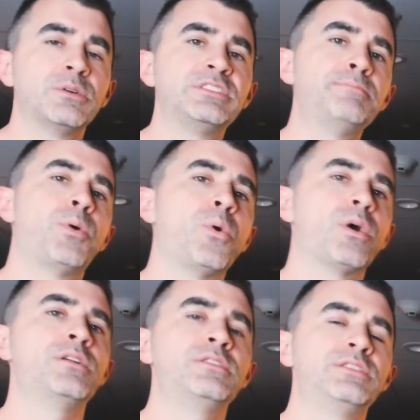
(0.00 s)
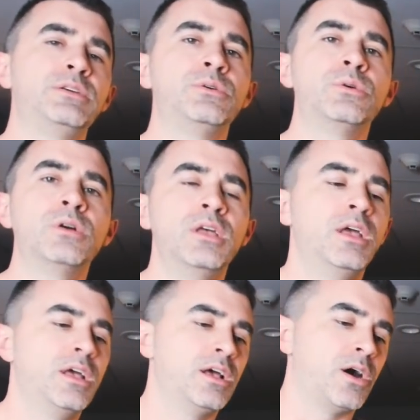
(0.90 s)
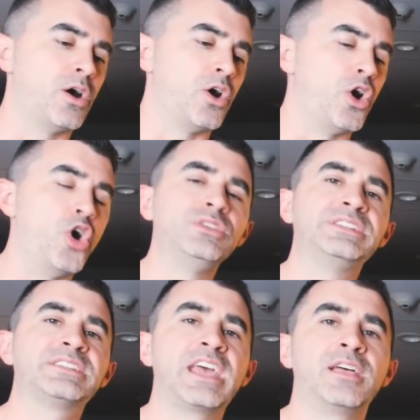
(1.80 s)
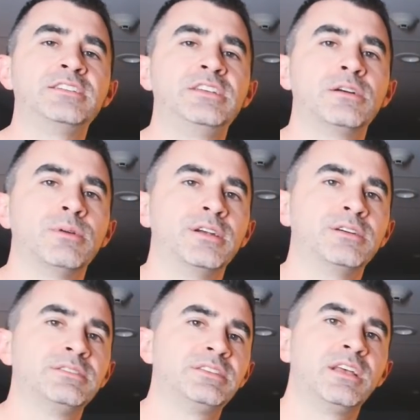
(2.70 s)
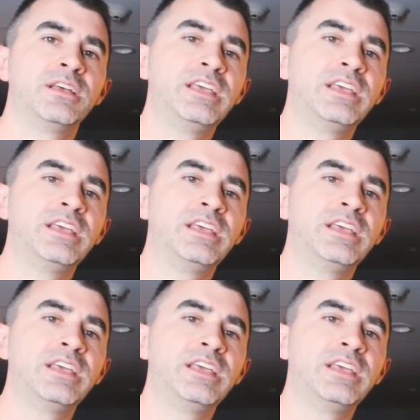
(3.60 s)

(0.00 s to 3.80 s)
So it's important to only scale into your winners,